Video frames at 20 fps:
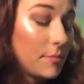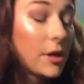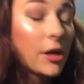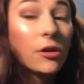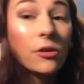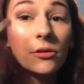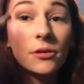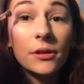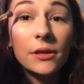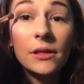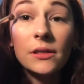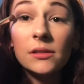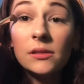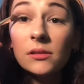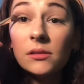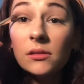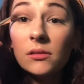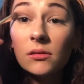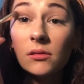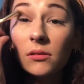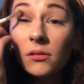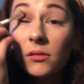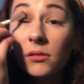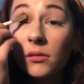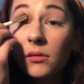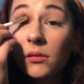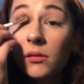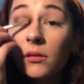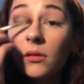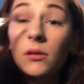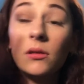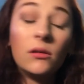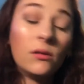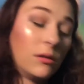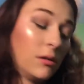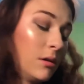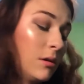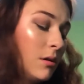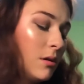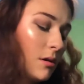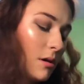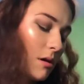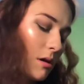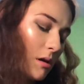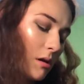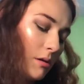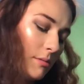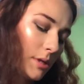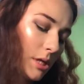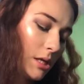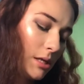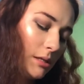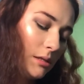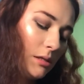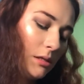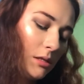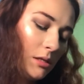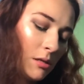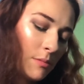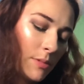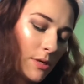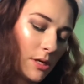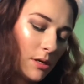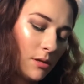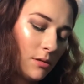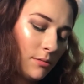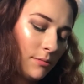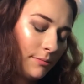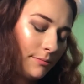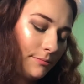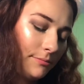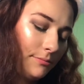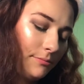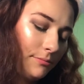in my crease. And I'm going to dip in